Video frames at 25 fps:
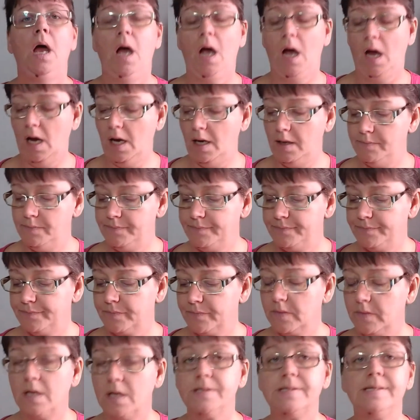
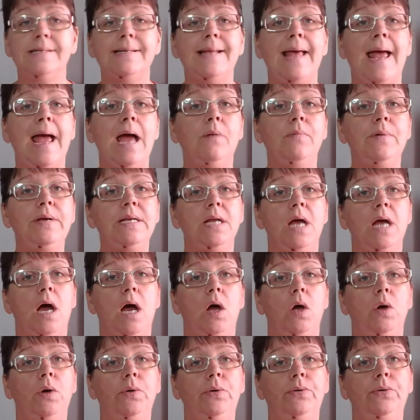So now we
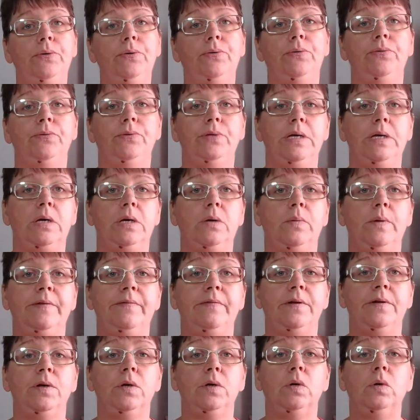know the
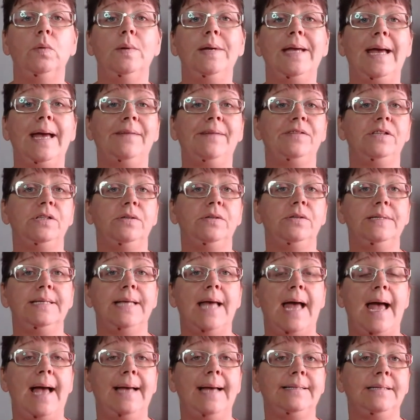equivalent. All we have to do is
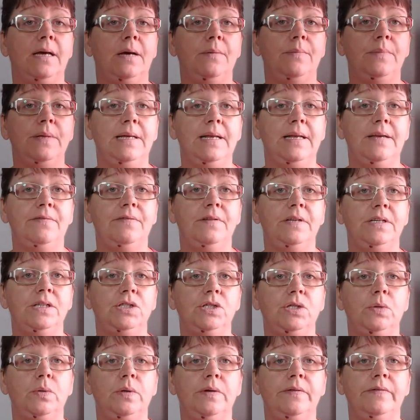add up the
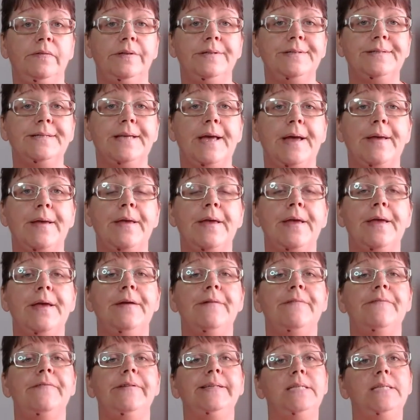11-inch equivalent. So,
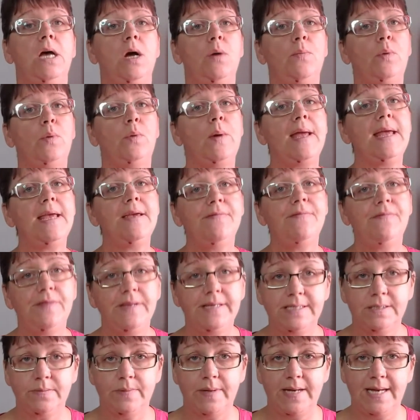for example, if
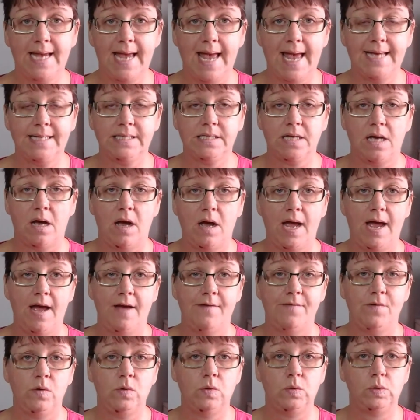this weekend I
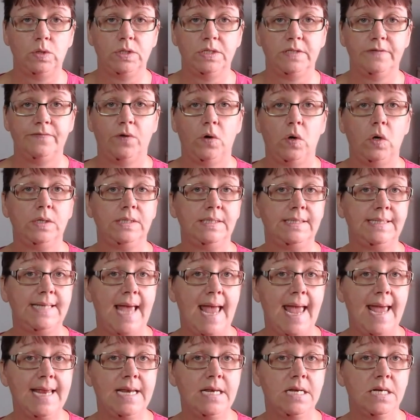have orders for
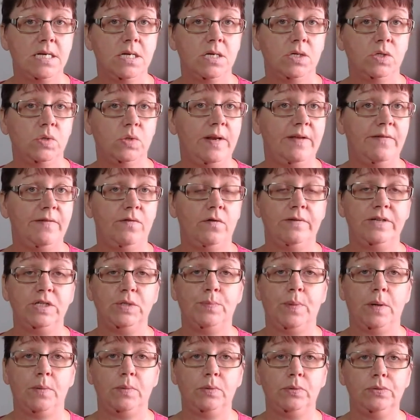10
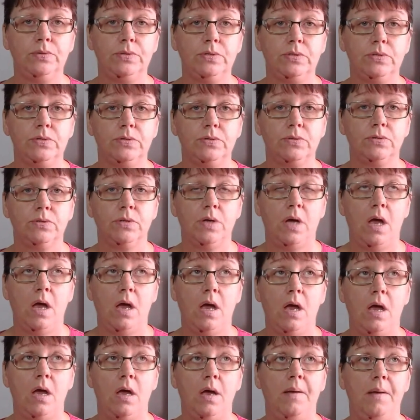24-inch bubbles,
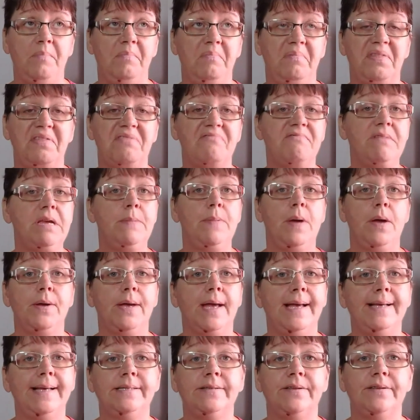3
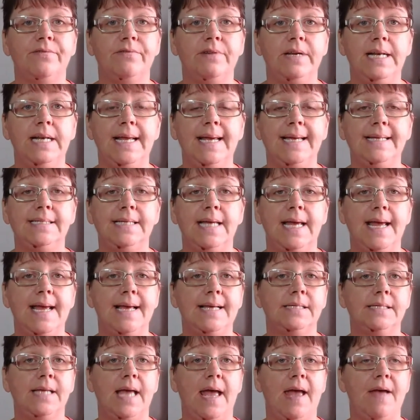bouquets of 3
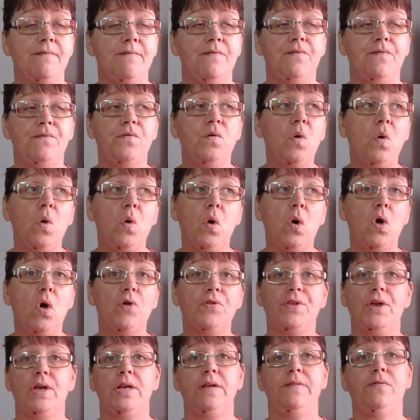latex, and
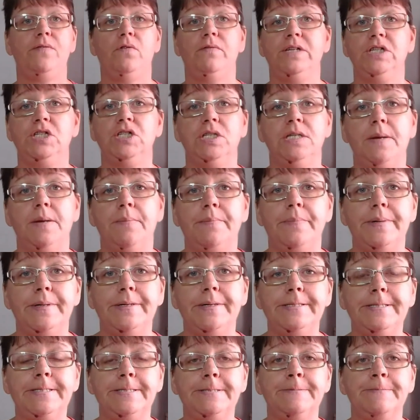4 34-inch
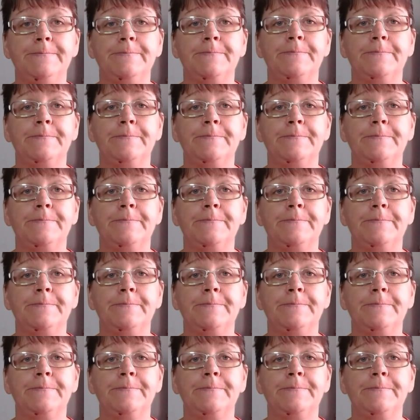numbers,